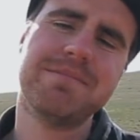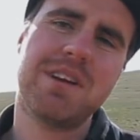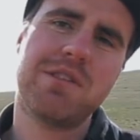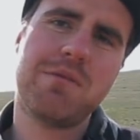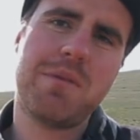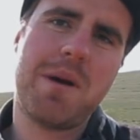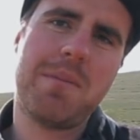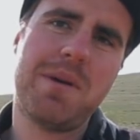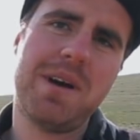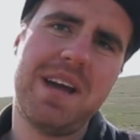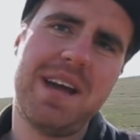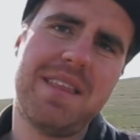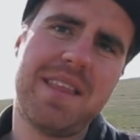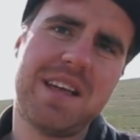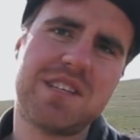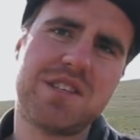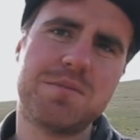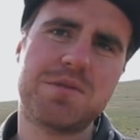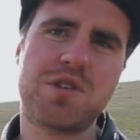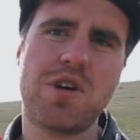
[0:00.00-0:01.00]
Remember, hit
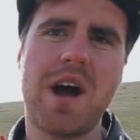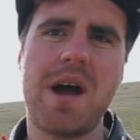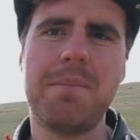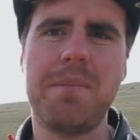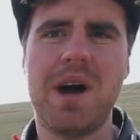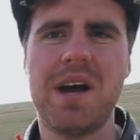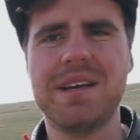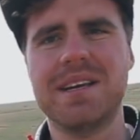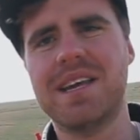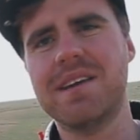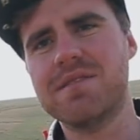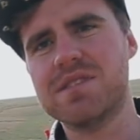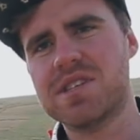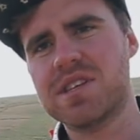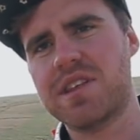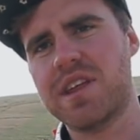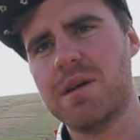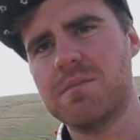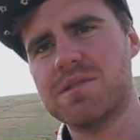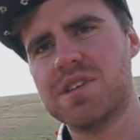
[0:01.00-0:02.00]
that subscribe button, give us
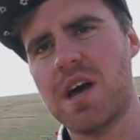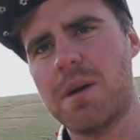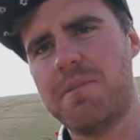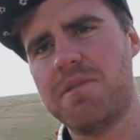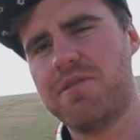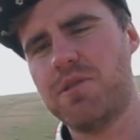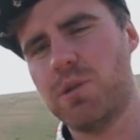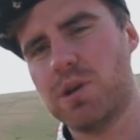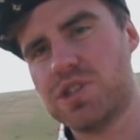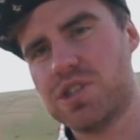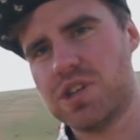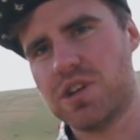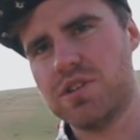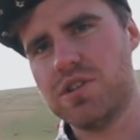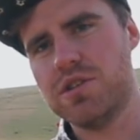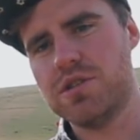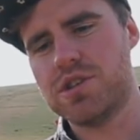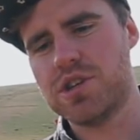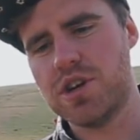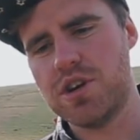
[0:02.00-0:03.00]
a thumbs up if you're watching on
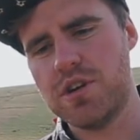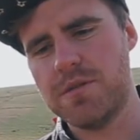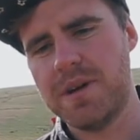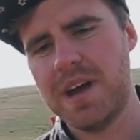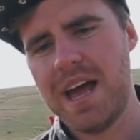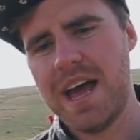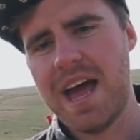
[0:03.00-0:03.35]
YouTube.